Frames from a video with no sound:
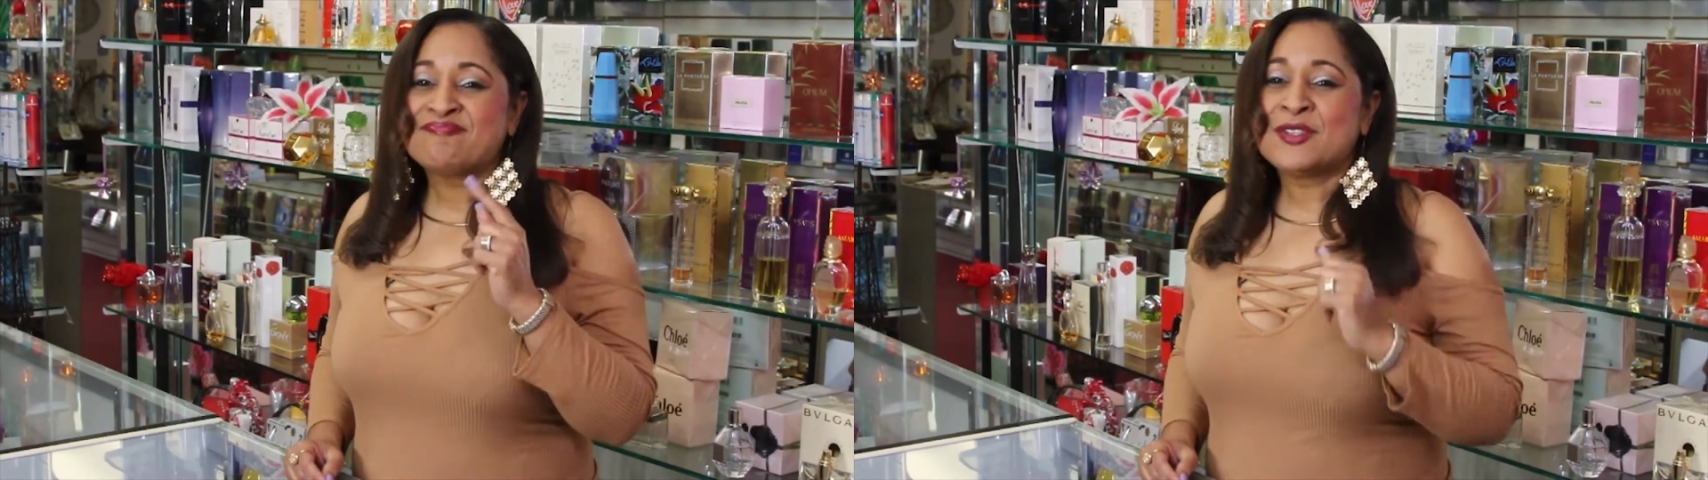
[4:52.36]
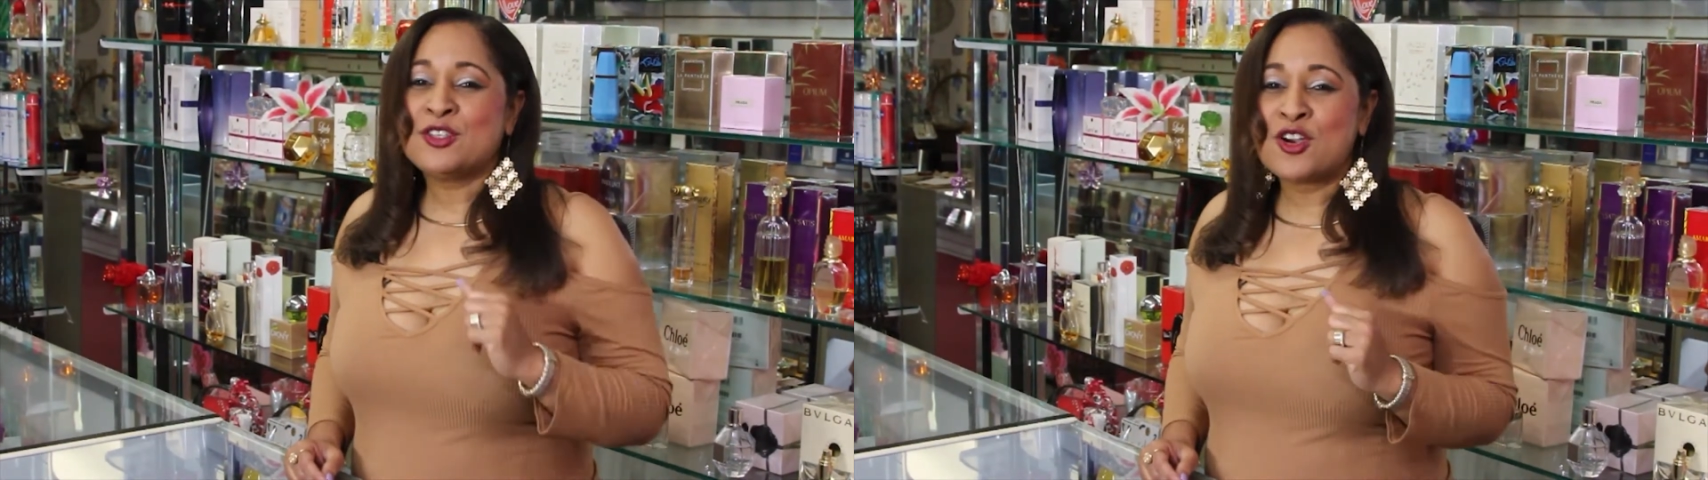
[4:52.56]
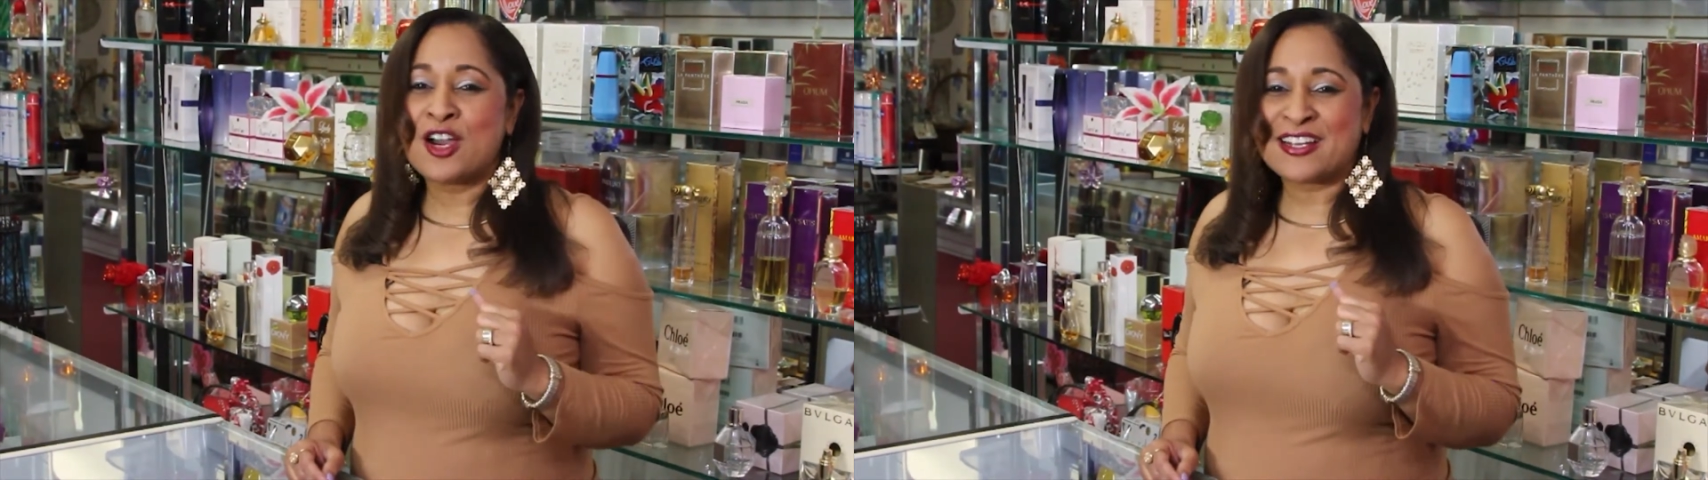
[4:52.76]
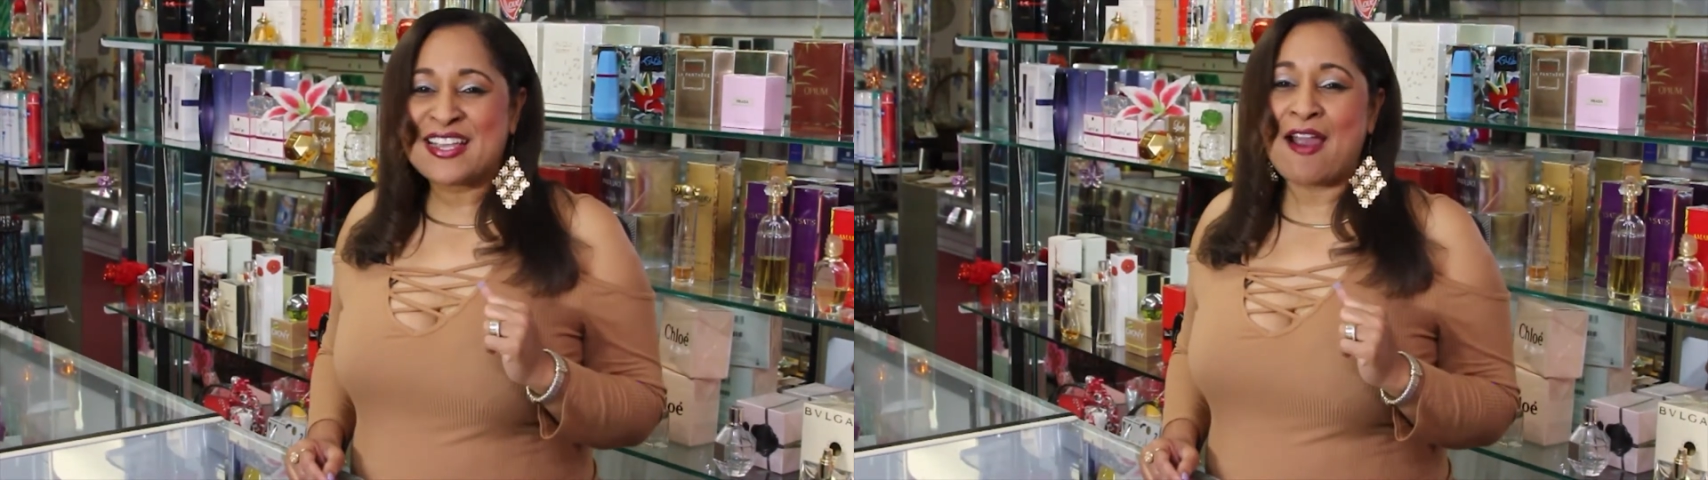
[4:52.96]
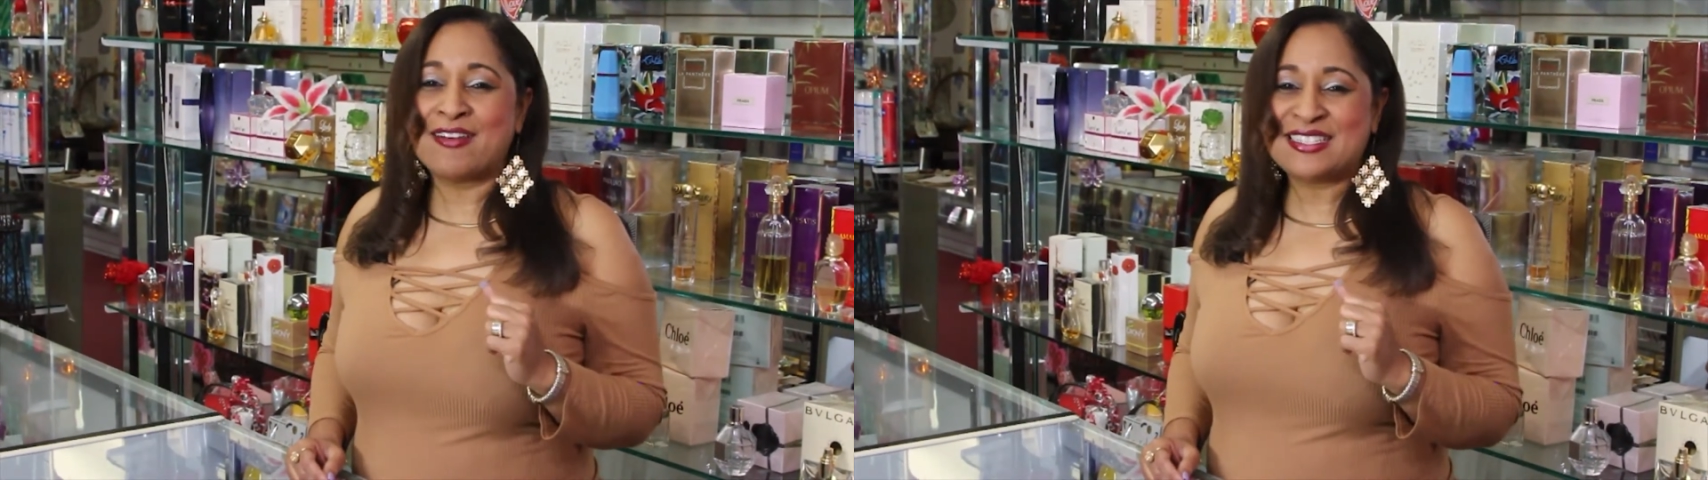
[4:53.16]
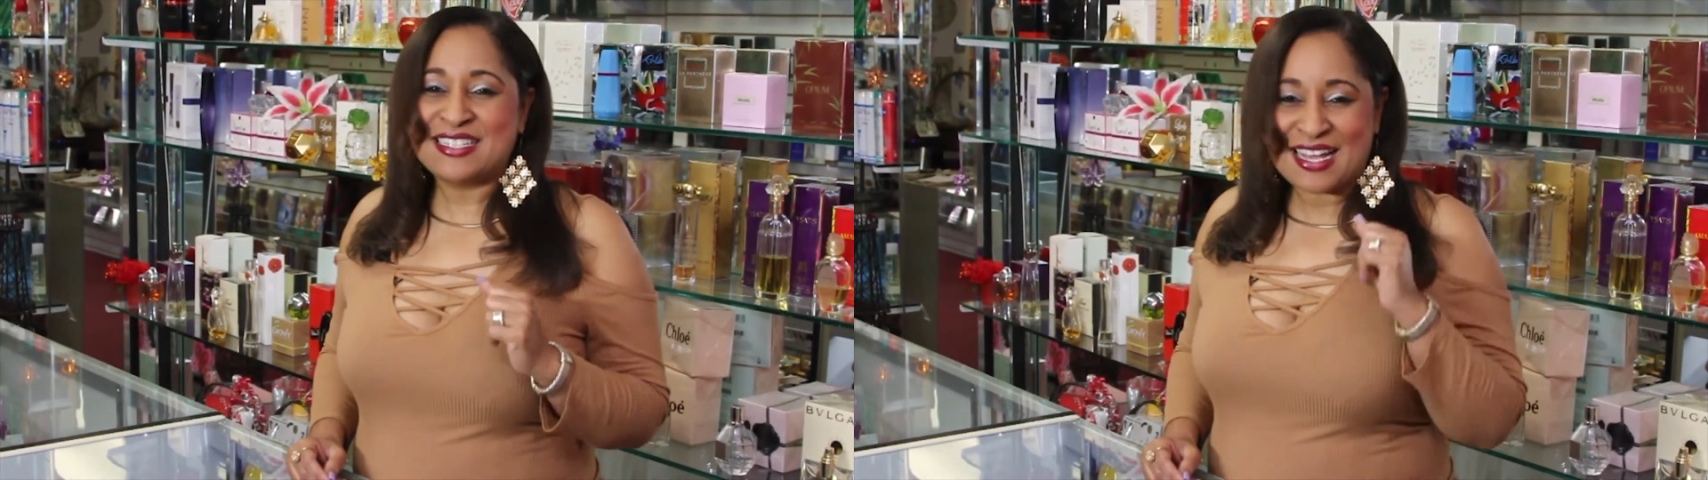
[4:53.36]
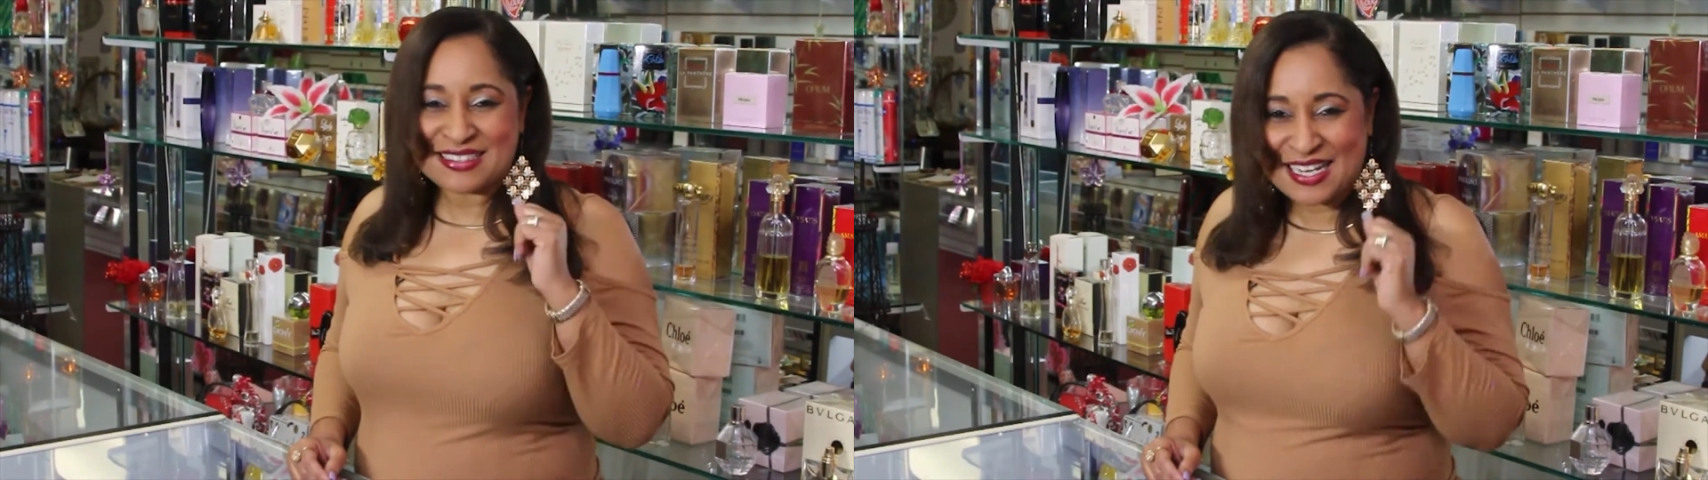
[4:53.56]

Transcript: you're going to guarantee that